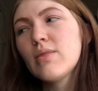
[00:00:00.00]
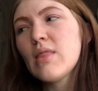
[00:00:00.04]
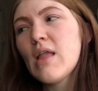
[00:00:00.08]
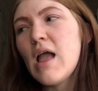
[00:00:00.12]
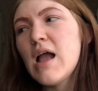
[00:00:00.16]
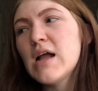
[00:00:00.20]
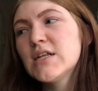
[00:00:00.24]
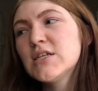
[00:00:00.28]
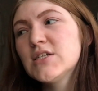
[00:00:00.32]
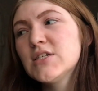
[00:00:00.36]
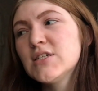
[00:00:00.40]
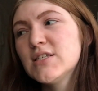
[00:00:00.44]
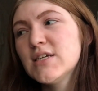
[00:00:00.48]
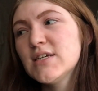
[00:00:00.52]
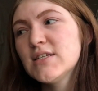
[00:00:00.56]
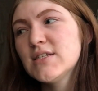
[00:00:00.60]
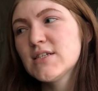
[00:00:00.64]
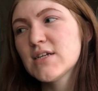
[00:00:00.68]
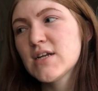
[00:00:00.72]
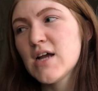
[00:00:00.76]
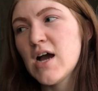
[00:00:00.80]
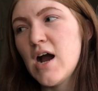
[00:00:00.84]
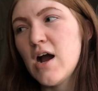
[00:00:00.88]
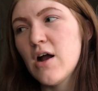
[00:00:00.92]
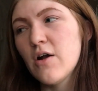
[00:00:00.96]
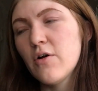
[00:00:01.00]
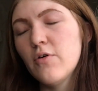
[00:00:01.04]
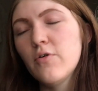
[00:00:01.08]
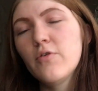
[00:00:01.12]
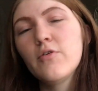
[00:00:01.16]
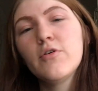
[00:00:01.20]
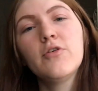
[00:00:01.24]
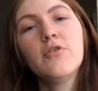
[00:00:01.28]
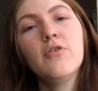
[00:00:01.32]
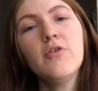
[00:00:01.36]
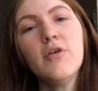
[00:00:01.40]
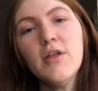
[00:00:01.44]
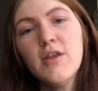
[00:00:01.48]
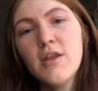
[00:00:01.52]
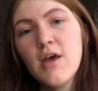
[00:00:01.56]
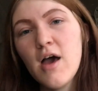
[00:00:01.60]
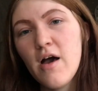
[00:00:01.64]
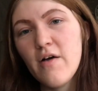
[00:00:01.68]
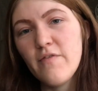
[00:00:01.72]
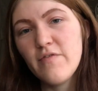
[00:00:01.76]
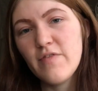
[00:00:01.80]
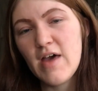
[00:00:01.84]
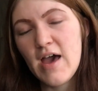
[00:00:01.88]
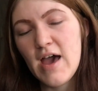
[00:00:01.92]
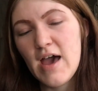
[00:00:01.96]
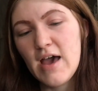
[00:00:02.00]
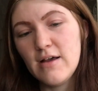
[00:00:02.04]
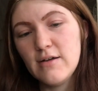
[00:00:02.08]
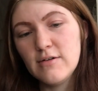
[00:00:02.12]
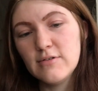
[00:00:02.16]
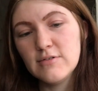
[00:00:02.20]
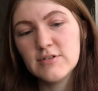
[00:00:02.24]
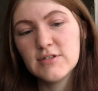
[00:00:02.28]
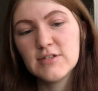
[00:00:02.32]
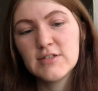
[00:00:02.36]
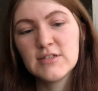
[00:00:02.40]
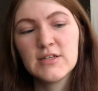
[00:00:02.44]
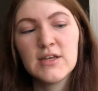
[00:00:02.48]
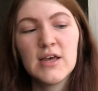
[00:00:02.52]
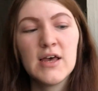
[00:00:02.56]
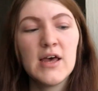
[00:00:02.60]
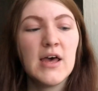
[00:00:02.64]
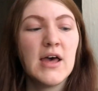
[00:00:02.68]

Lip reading: And she says to Carol, you can have the house.